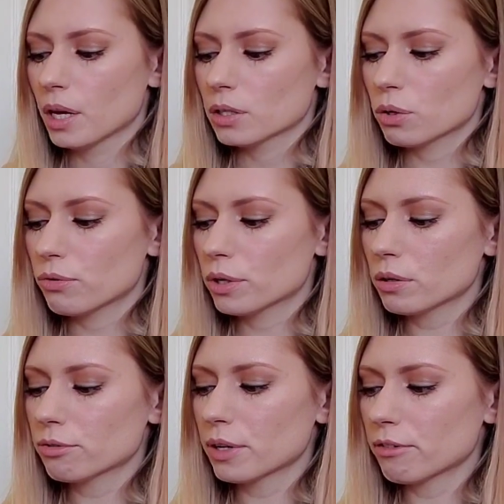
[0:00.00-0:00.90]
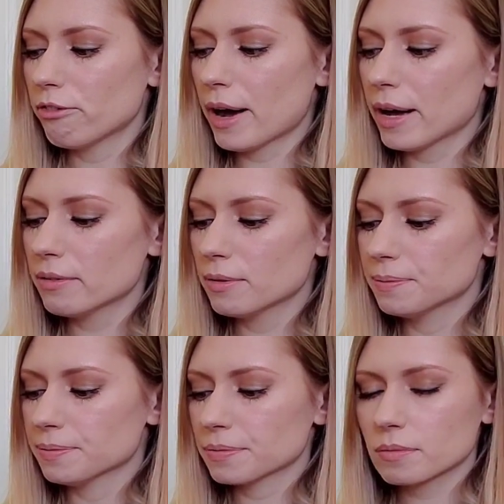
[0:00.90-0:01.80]
So if we're on fret 5,
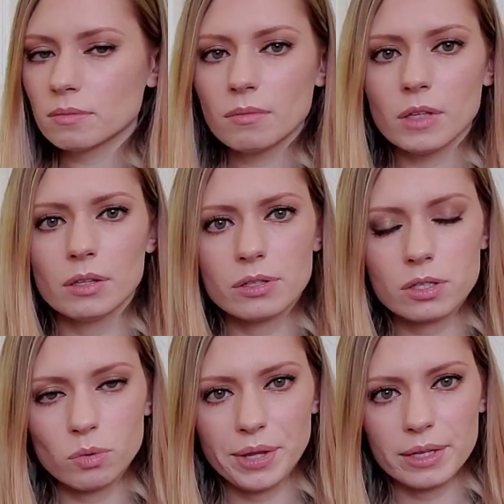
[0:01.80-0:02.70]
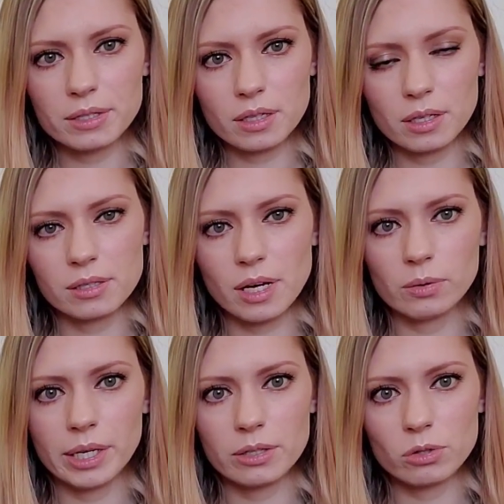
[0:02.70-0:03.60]
this is what that's going to sound like.